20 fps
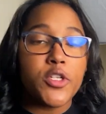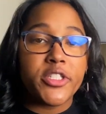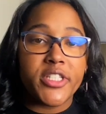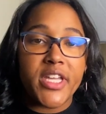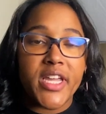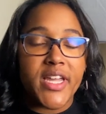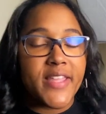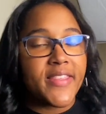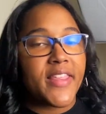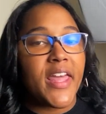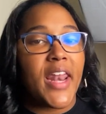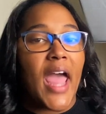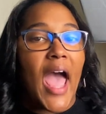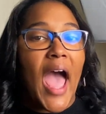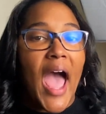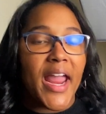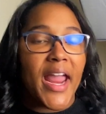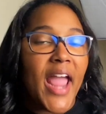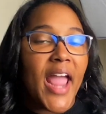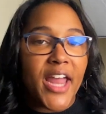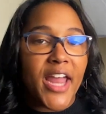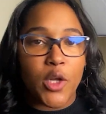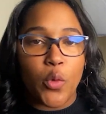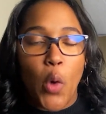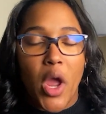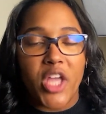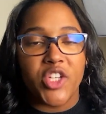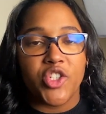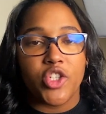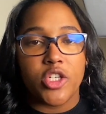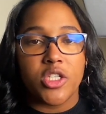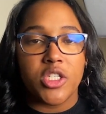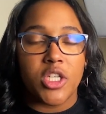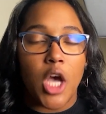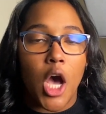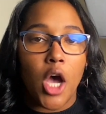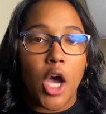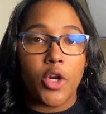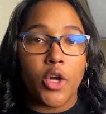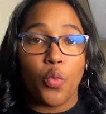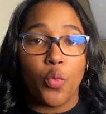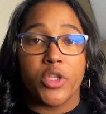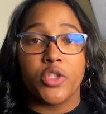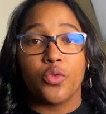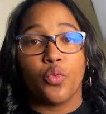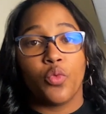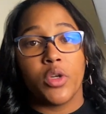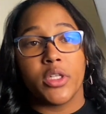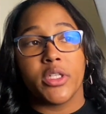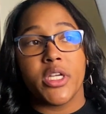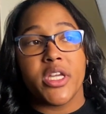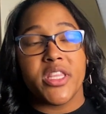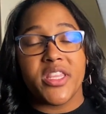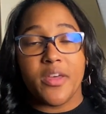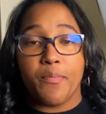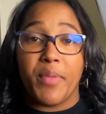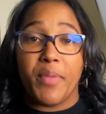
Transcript: thing that I had questions on was really the